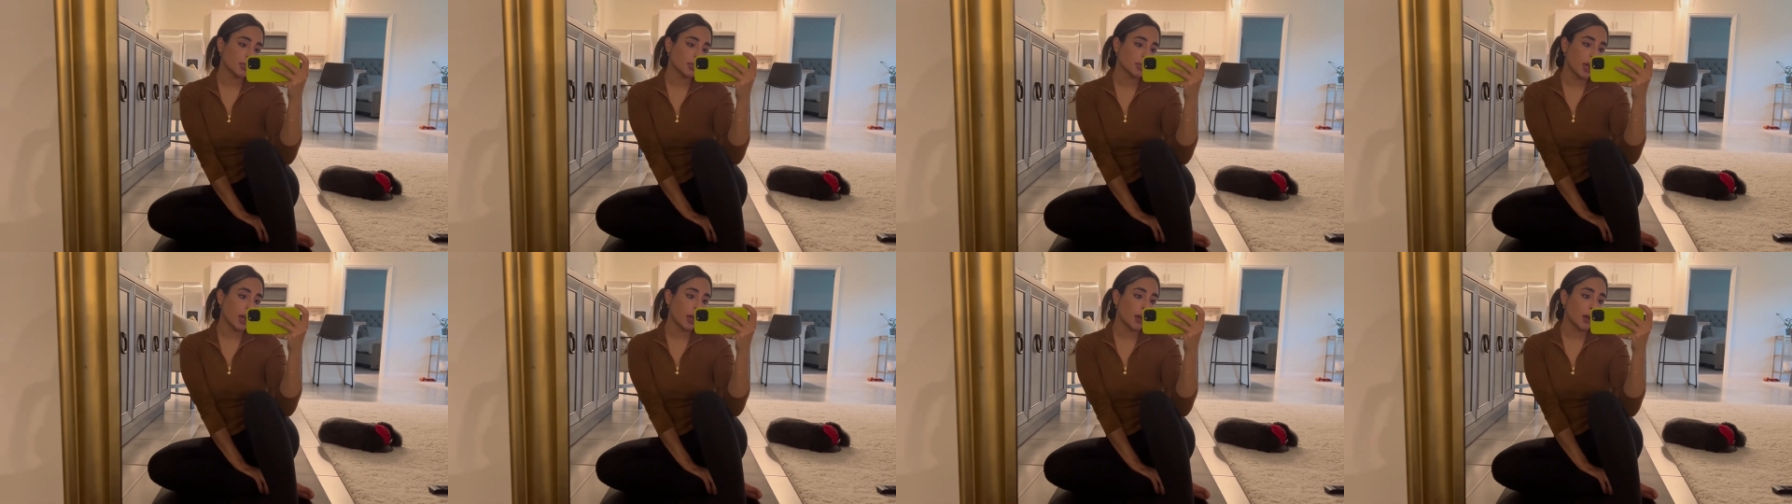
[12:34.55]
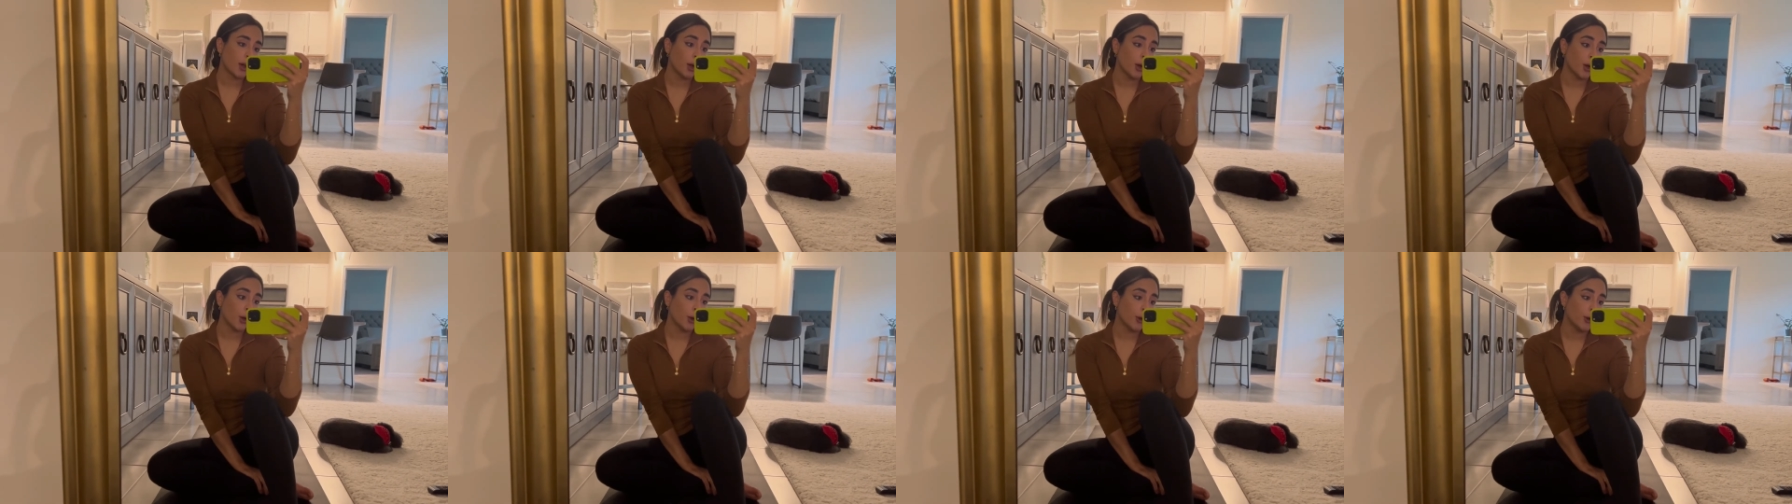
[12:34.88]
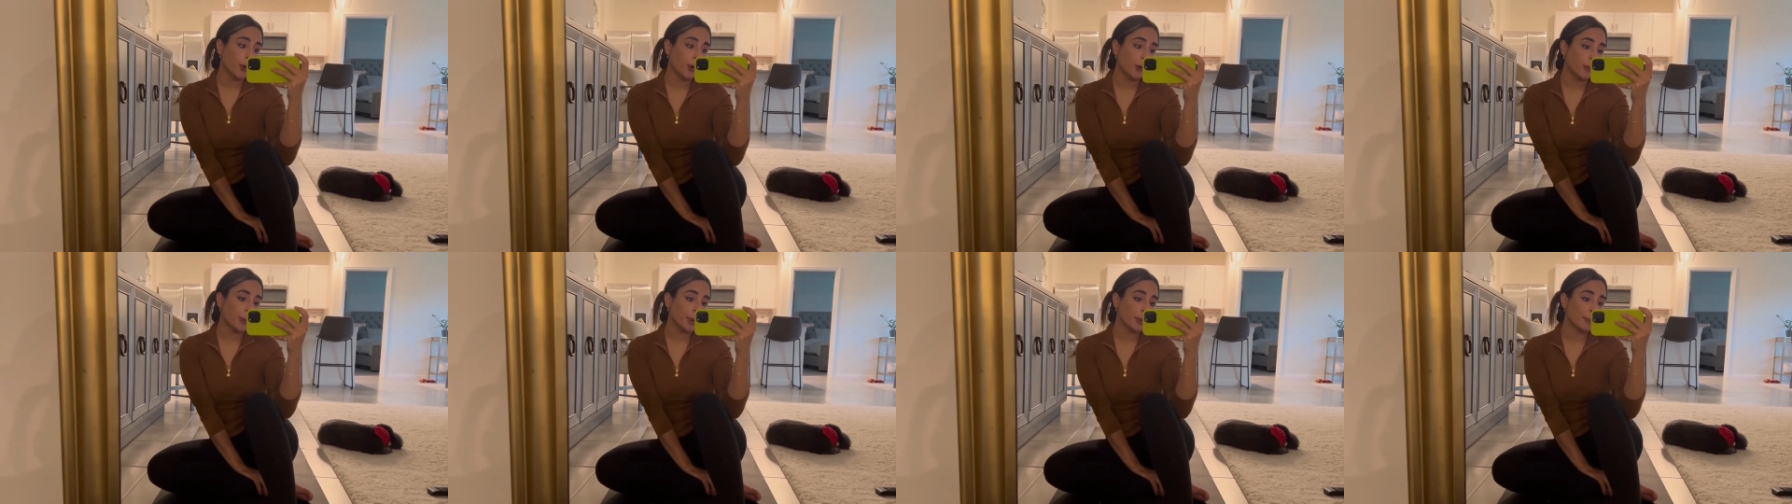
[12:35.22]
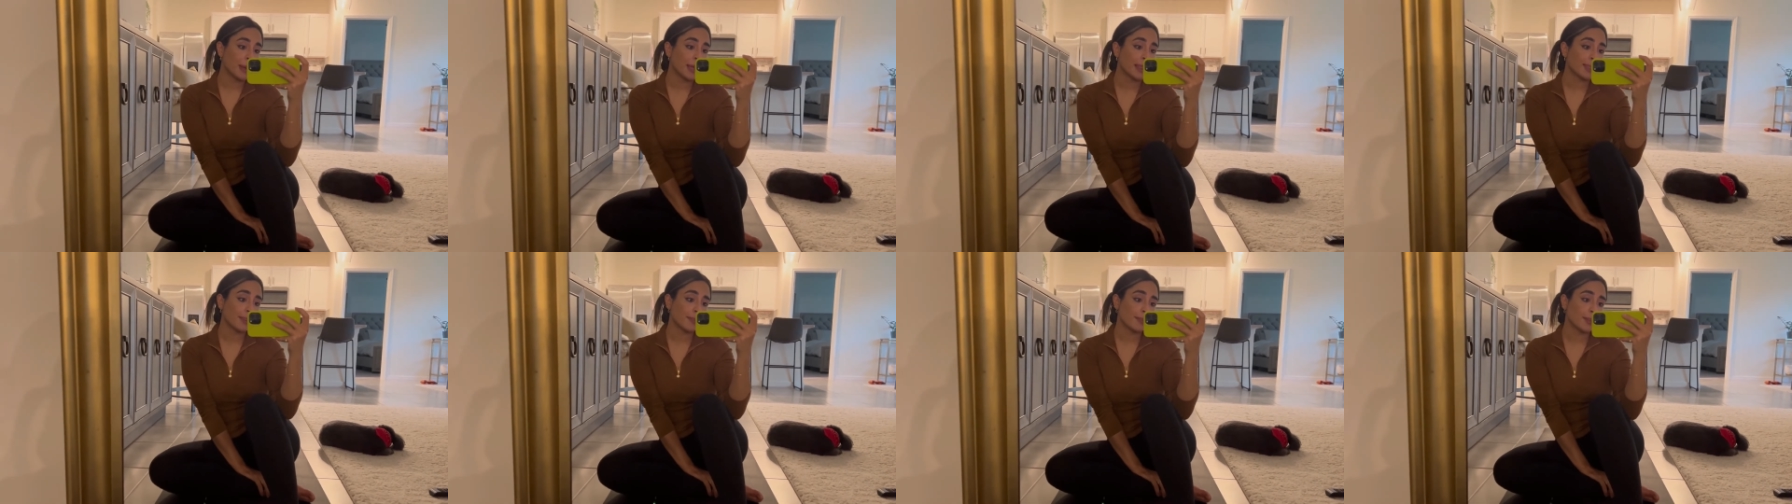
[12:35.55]
at home in
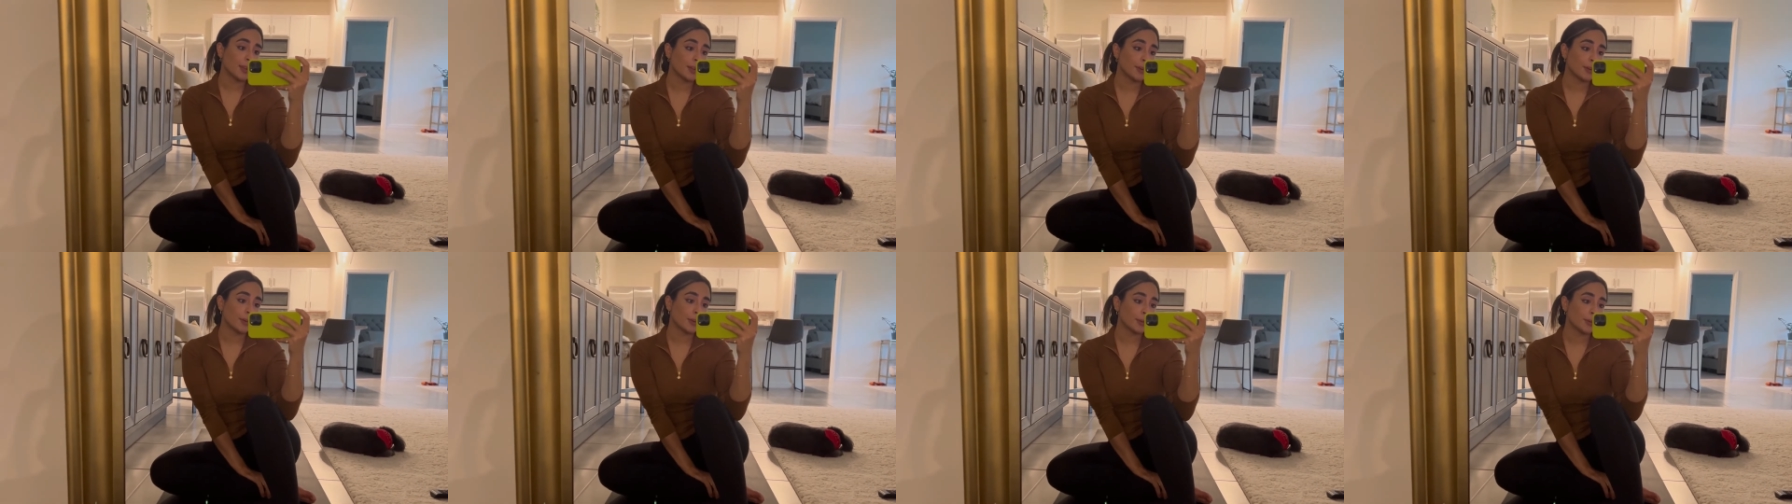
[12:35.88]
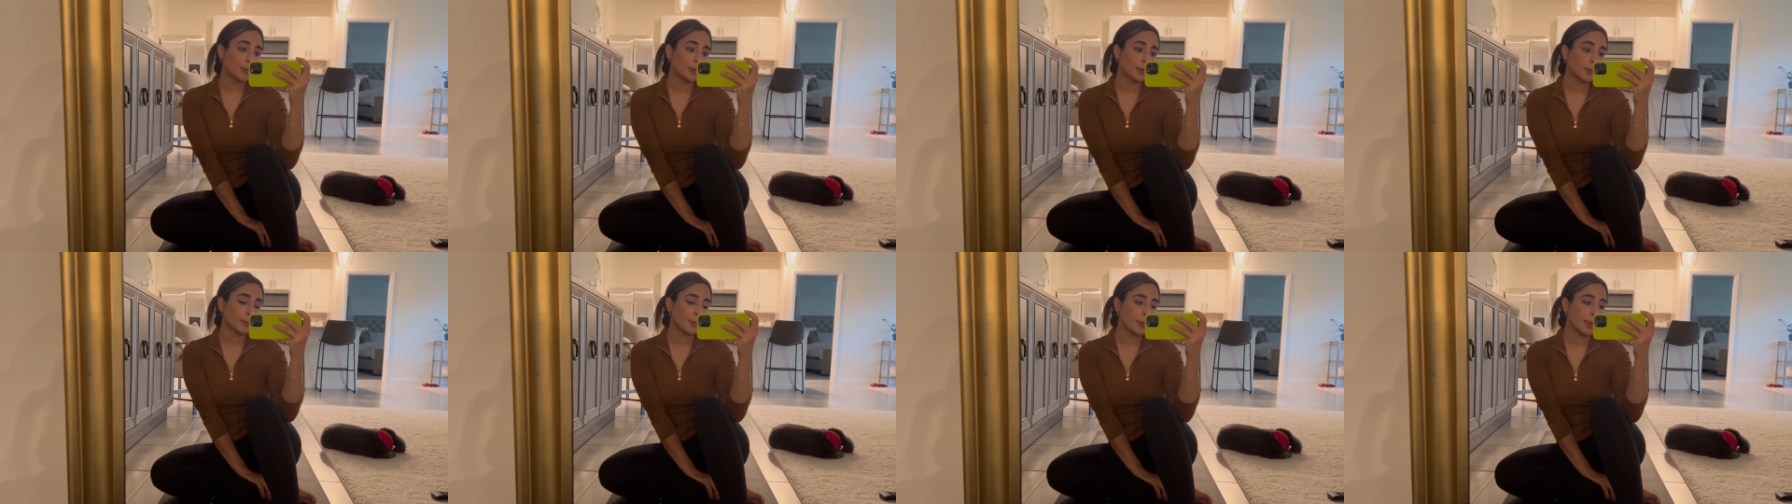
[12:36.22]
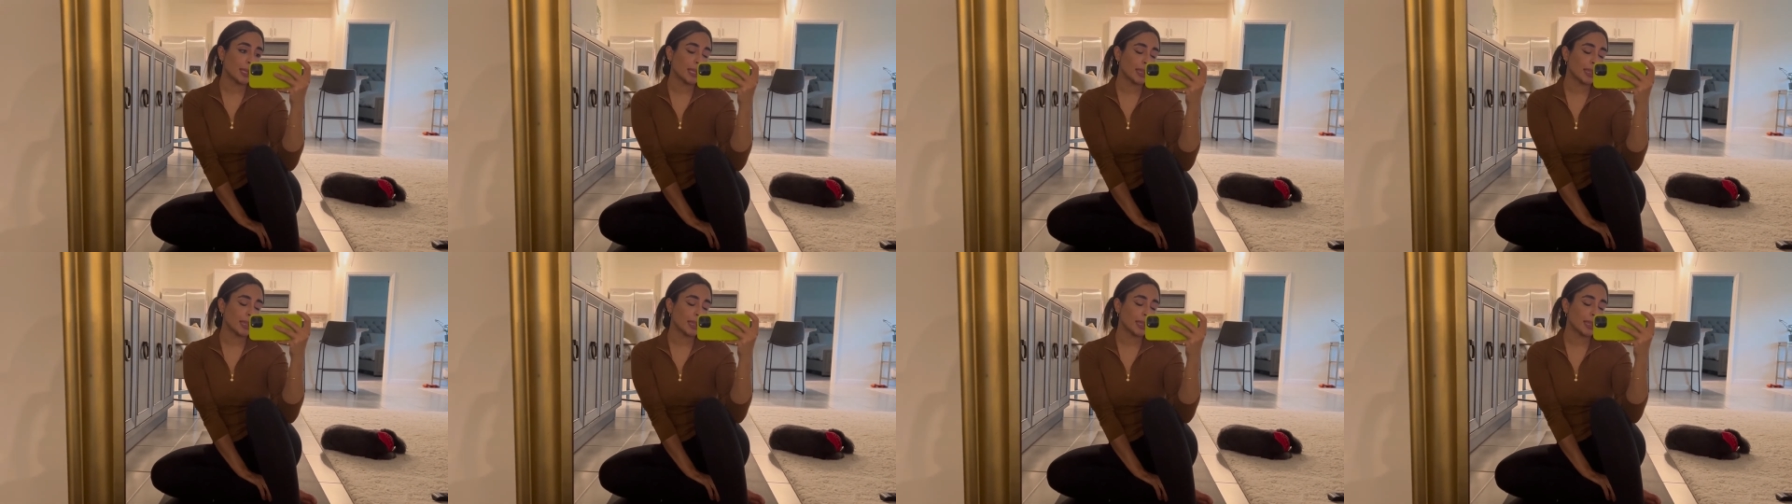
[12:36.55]
my living room